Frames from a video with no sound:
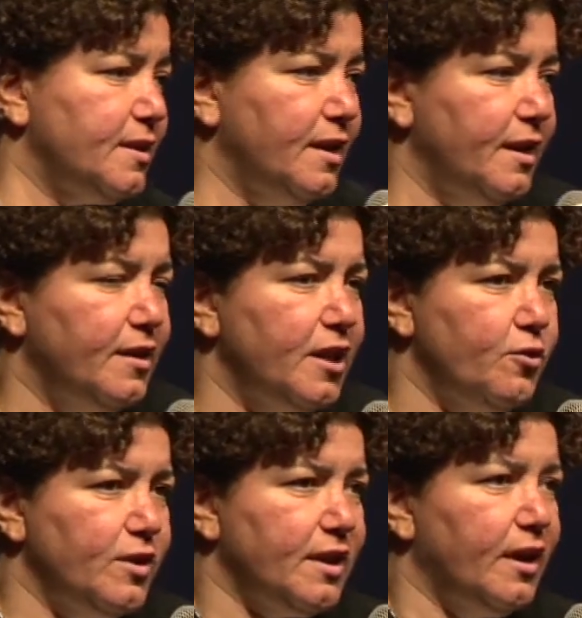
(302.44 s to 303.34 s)
uh, in the
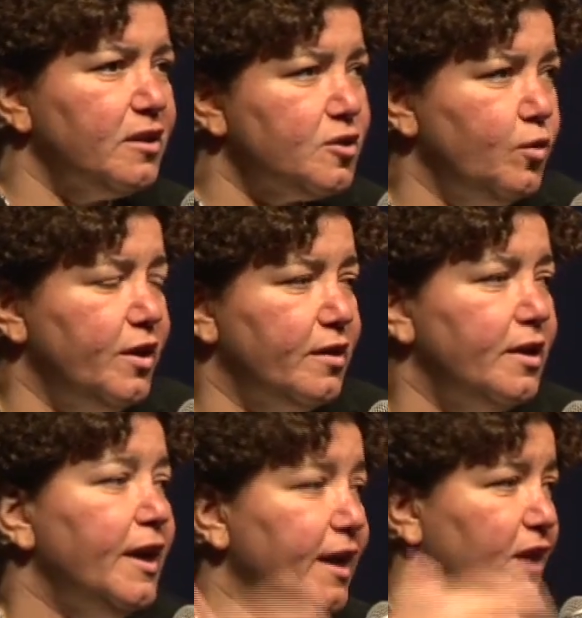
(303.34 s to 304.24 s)
US and elsewhere,
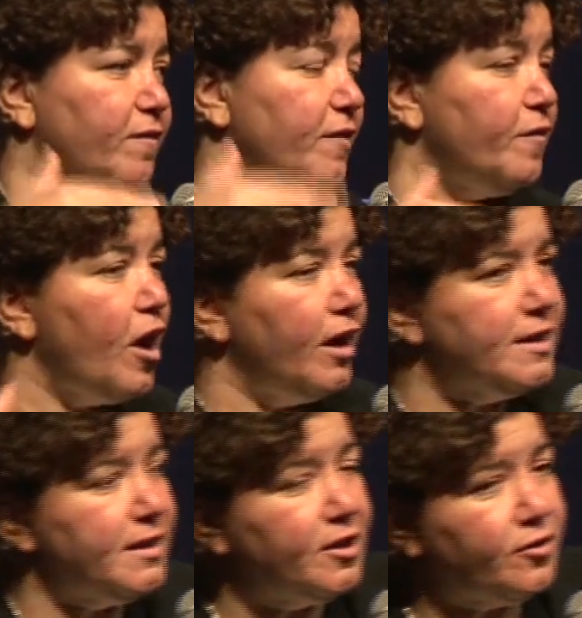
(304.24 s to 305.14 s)
if the
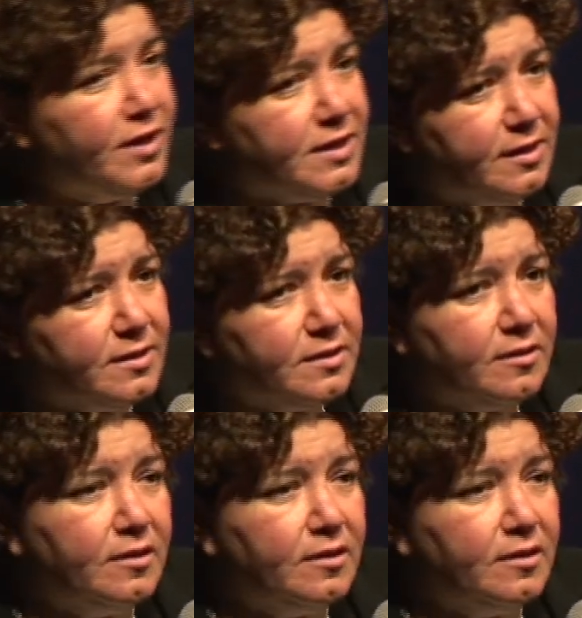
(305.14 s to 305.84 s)
violence increases,